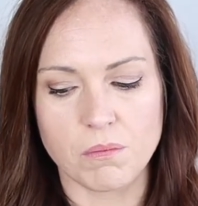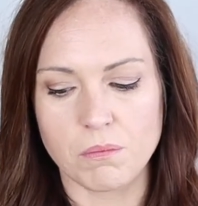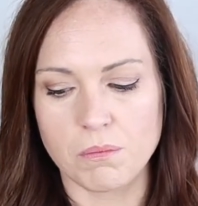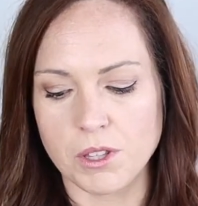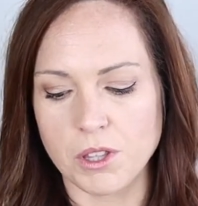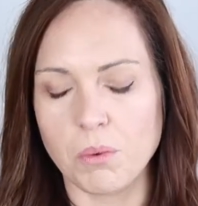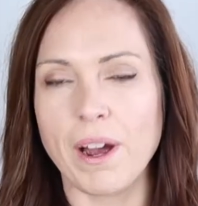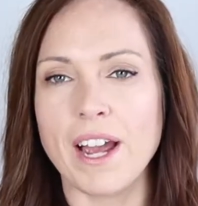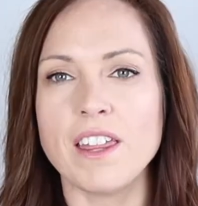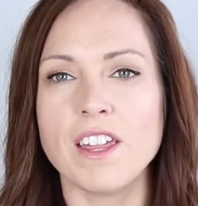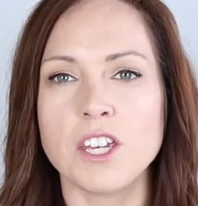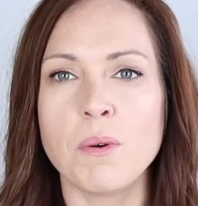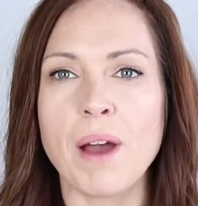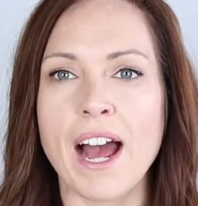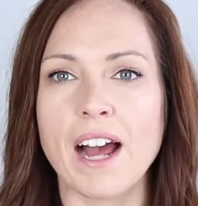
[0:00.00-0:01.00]
but the way that
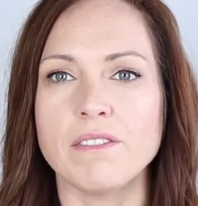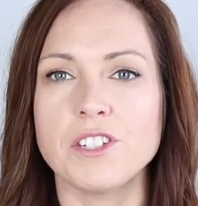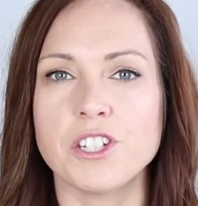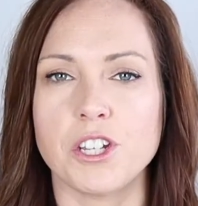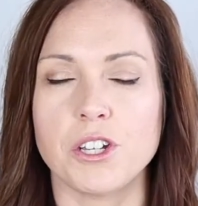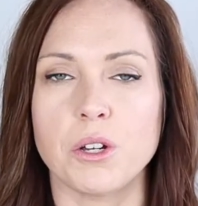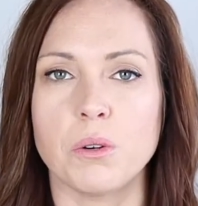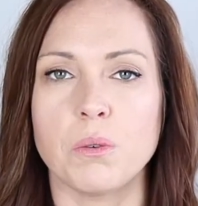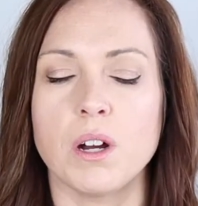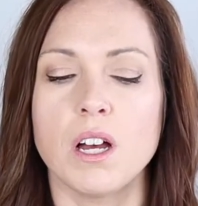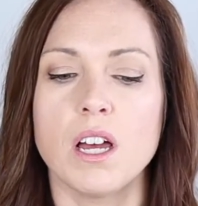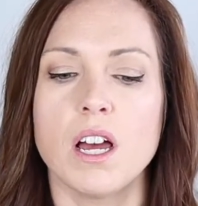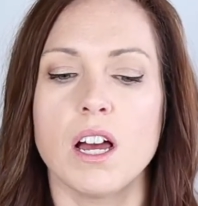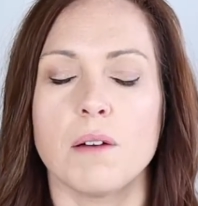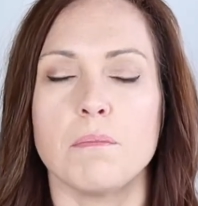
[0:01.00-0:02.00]
you have to
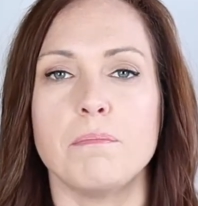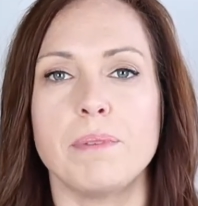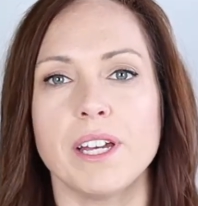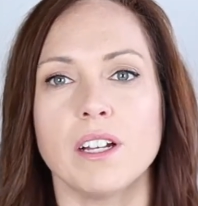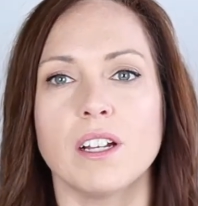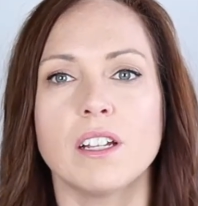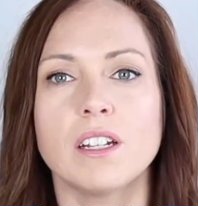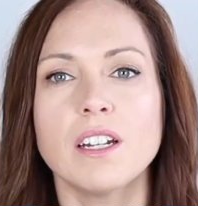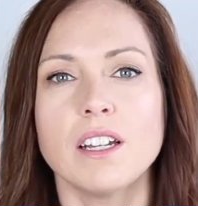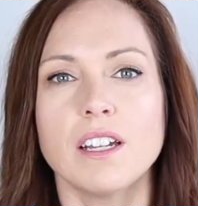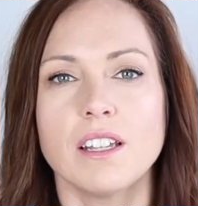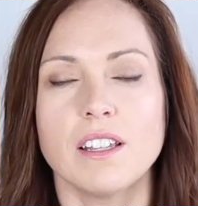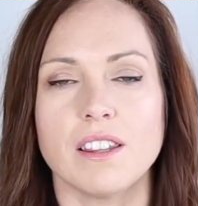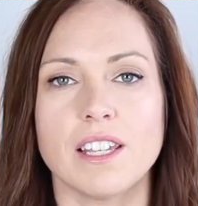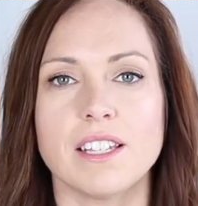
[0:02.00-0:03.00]
build
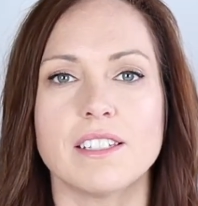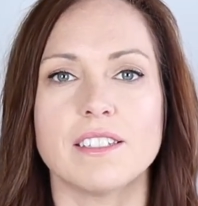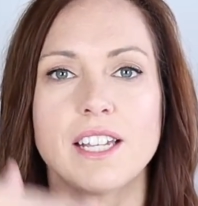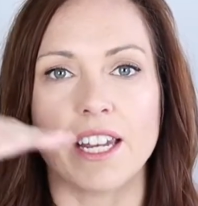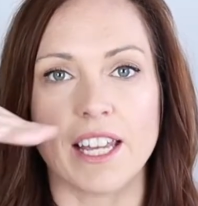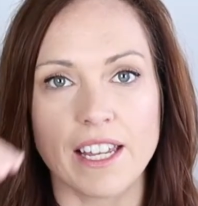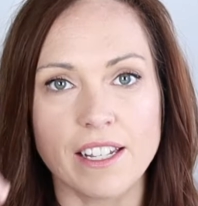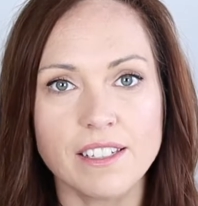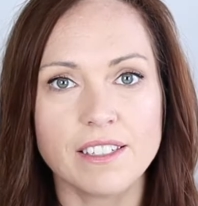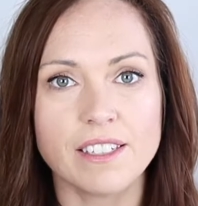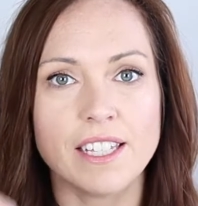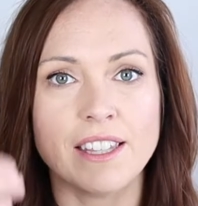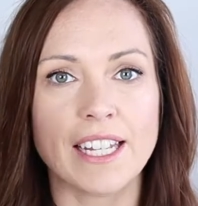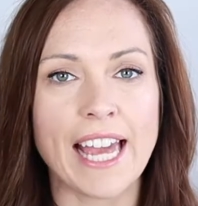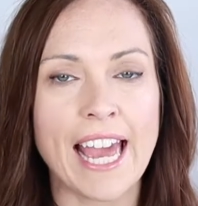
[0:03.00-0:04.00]
these cities
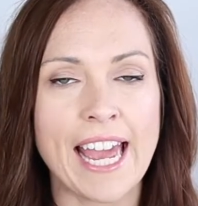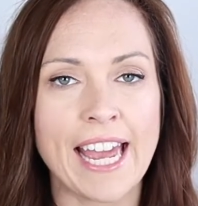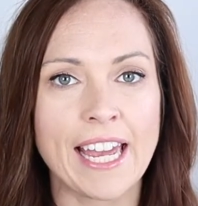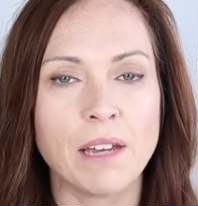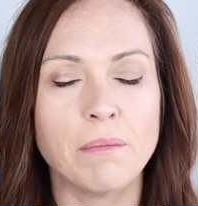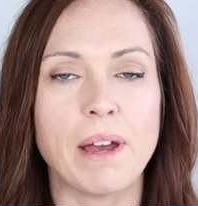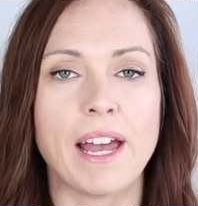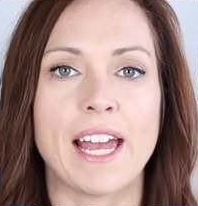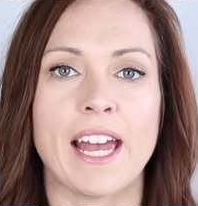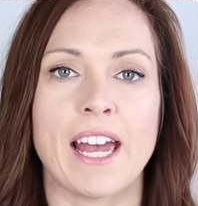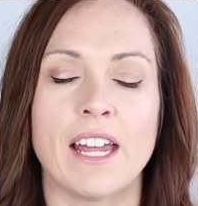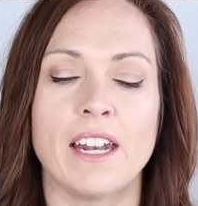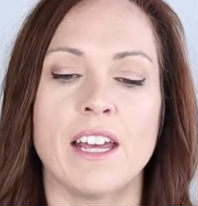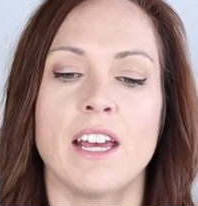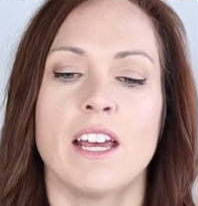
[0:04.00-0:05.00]
in the game,
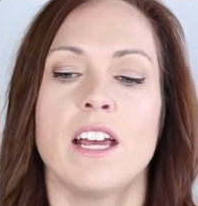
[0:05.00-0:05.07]
and